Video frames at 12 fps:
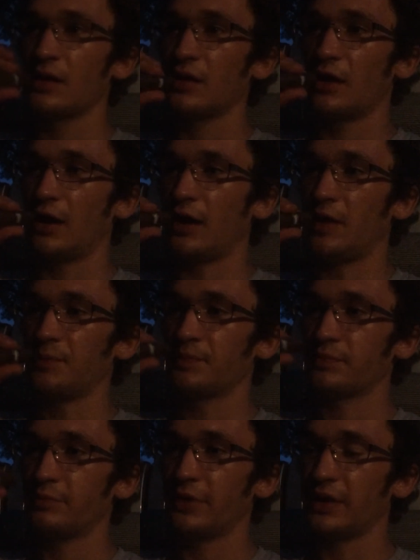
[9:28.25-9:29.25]

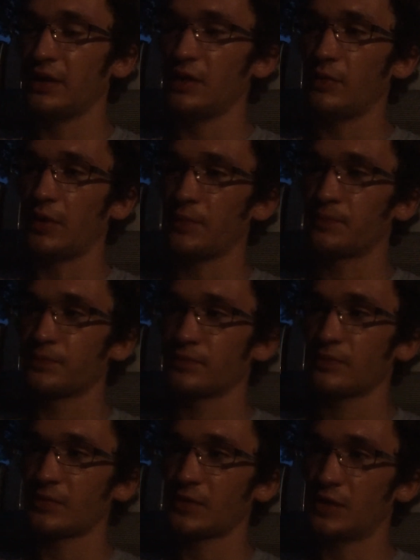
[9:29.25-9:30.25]
But anyway,
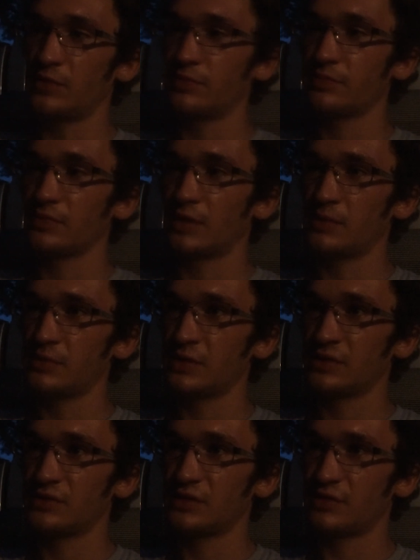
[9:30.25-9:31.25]
I'm gonna
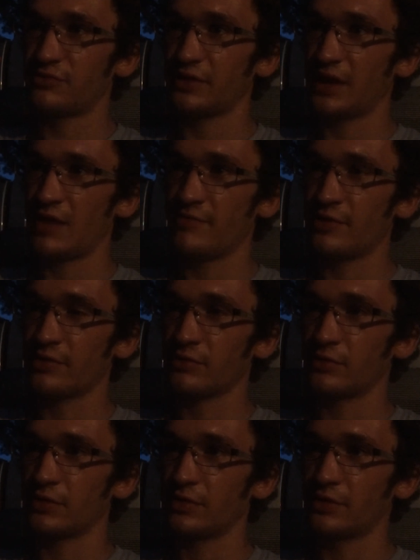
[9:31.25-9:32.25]
definitely have another
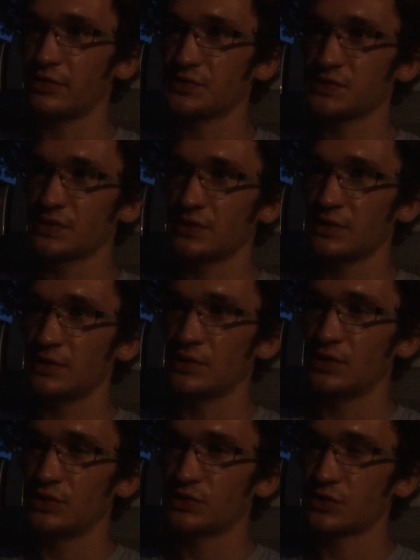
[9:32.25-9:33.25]
one of those
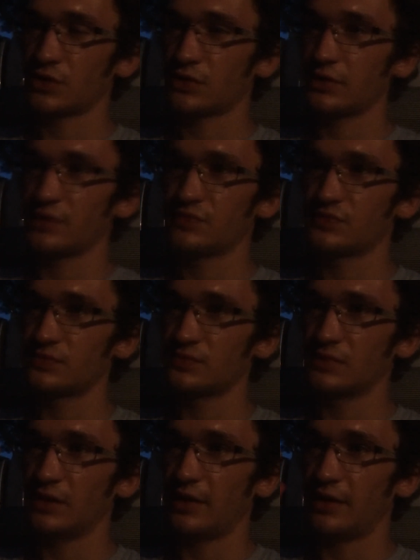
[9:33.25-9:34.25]
dark leaf
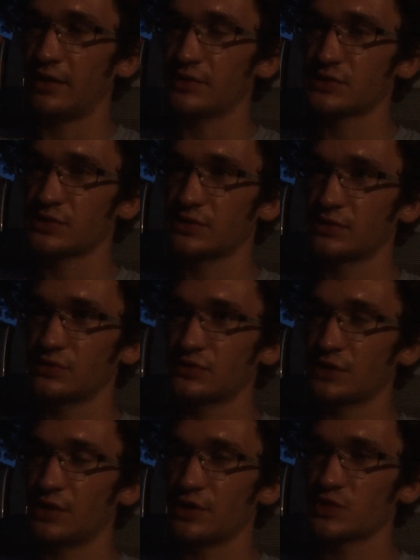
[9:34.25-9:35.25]

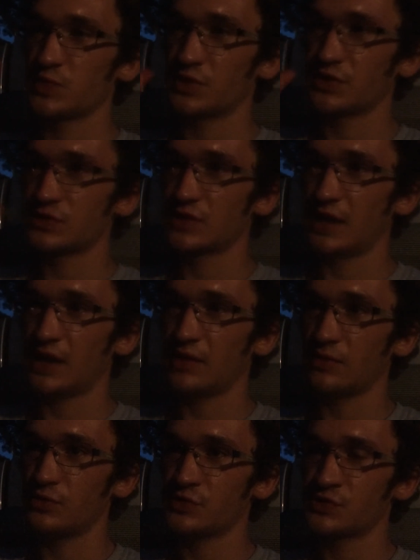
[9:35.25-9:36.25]
cigars, because that
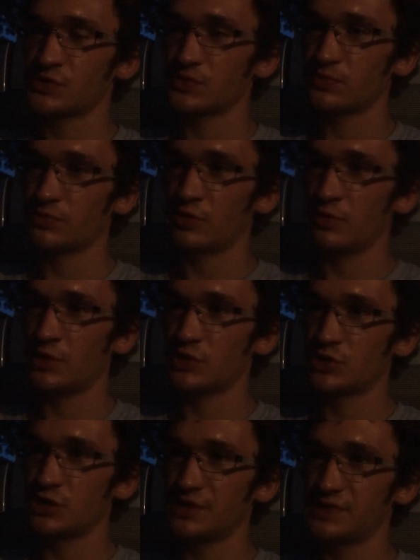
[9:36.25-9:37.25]
was pretty
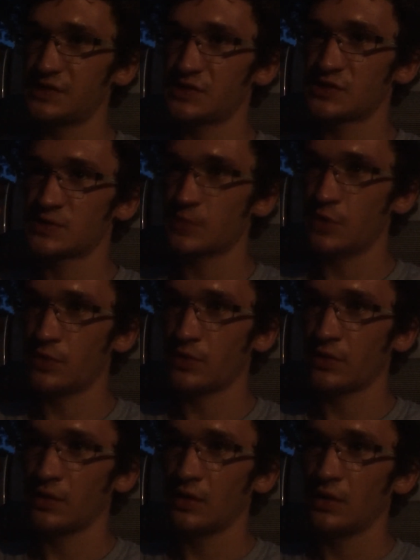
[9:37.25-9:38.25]
much easy to smoke.
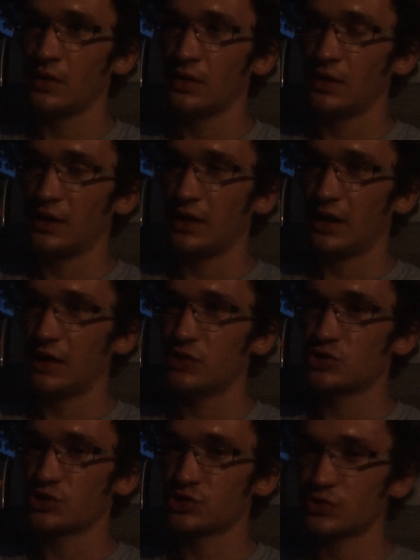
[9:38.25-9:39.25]
It had
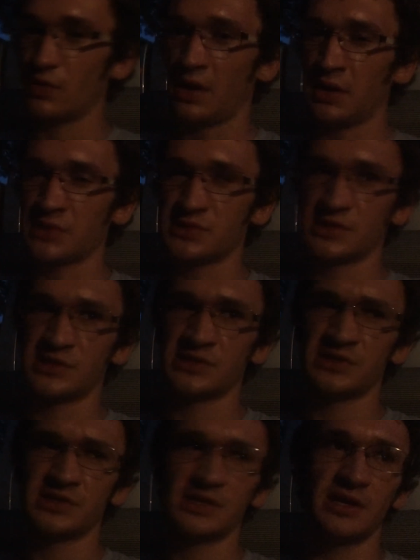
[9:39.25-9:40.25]
just the right
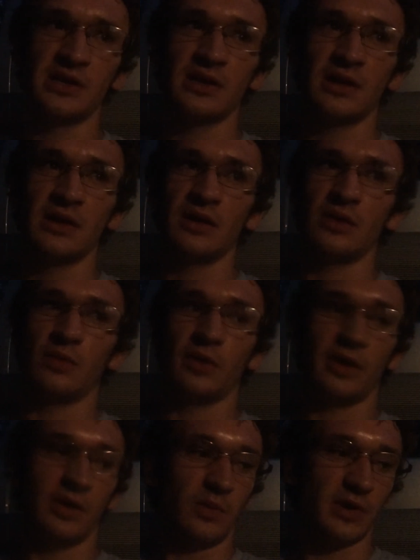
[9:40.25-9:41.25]
consistency
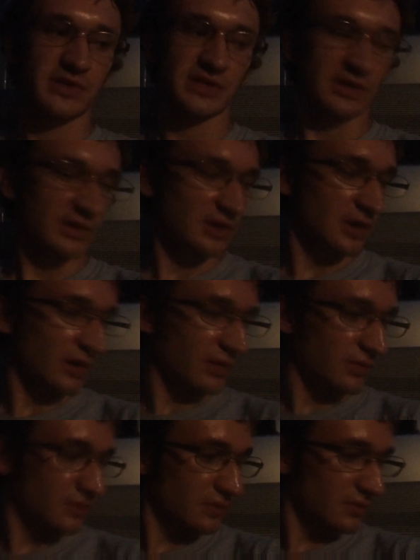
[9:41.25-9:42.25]
where it wasn't, you know,
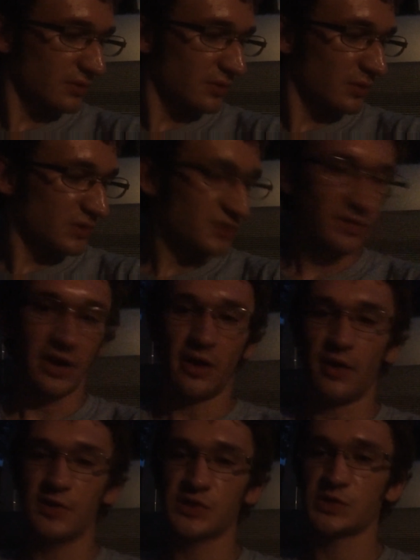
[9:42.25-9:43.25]
it wasn't very
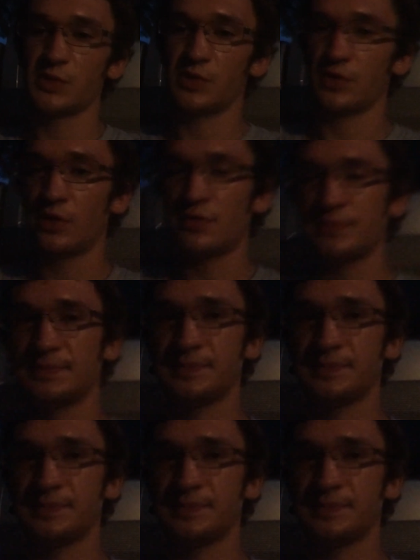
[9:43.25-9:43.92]
hard to smoke at all.